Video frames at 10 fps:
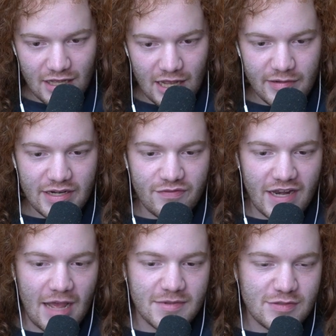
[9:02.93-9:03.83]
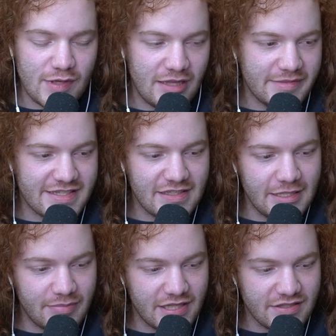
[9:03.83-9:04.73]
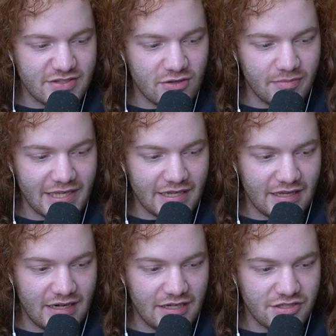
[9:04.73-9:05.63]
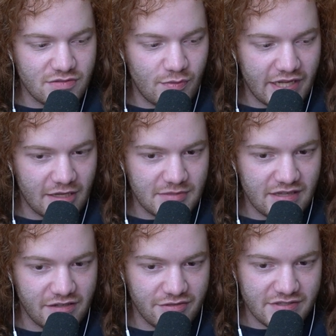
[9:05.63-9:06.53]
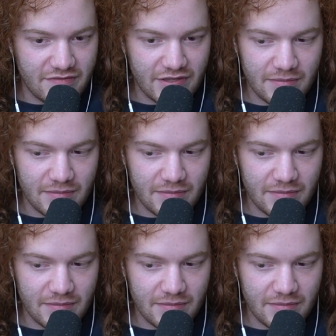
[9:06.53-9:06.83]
I mean, if it happens while I'm asleep, then so be it, and I just wake up to the news of